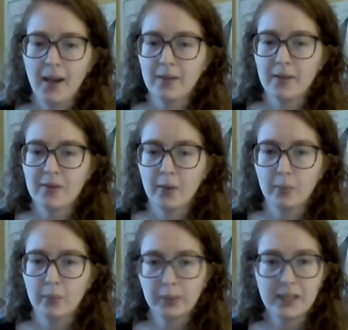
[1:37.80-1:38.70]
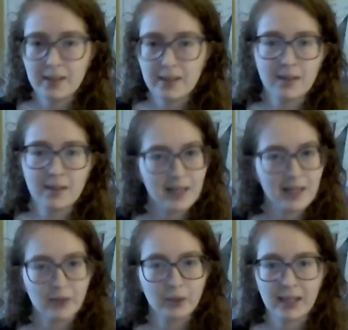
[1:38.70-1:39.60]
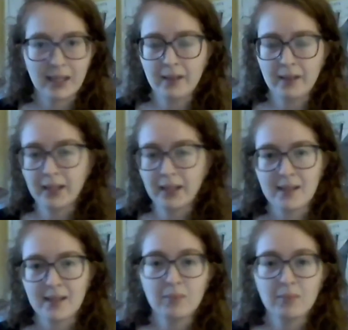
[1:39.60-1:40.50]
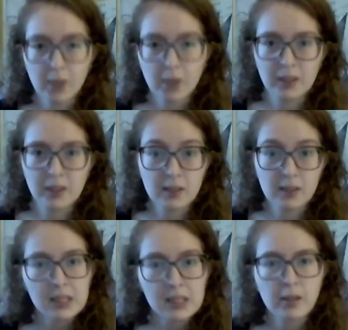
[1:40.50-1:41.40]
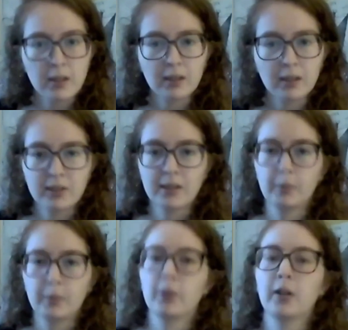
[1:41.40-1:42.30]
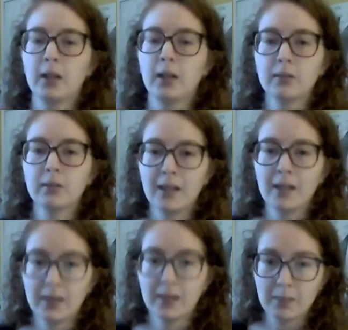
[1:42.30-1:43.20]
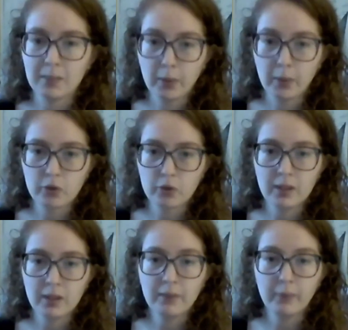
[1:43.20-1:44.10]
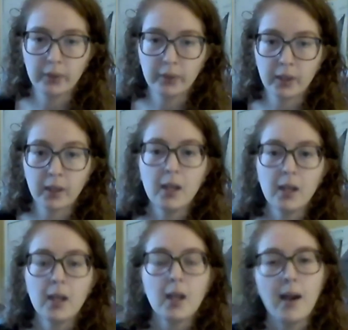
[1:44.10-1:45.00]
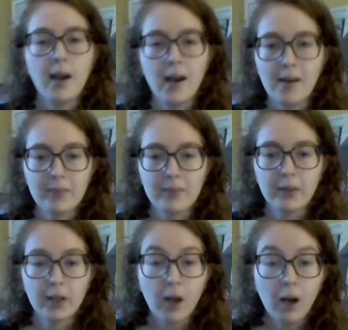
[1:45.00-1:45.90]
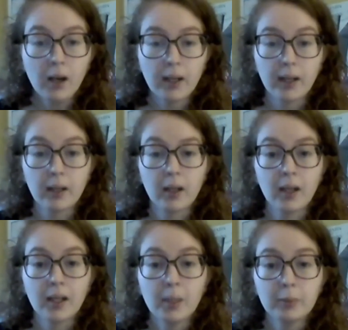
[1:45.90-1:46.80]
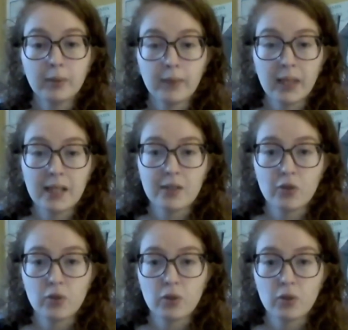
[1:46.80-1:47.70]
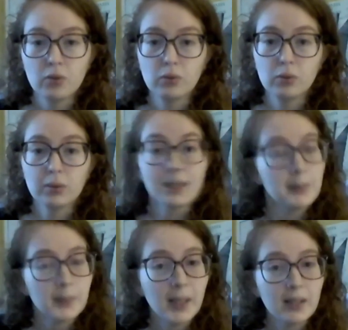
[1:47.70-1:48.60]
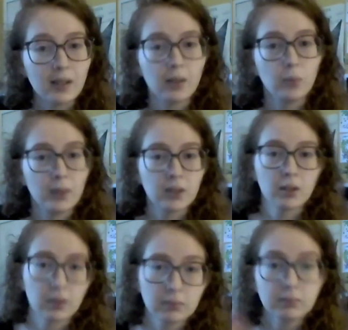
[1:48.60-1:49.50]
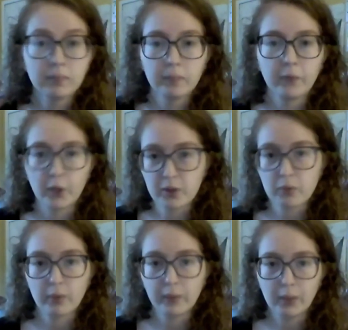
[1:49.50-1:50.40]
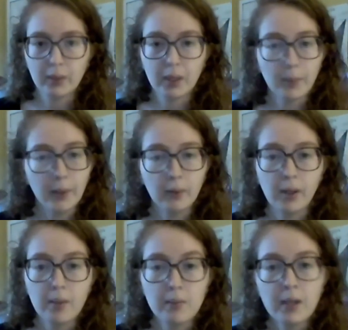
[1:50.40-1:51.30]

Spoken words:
So please take a look at that. Like I said, it'll be in the DE Documents Library in the poetry folder. There are a couple of things to keep in mind, though, when you're first reviewing a poem.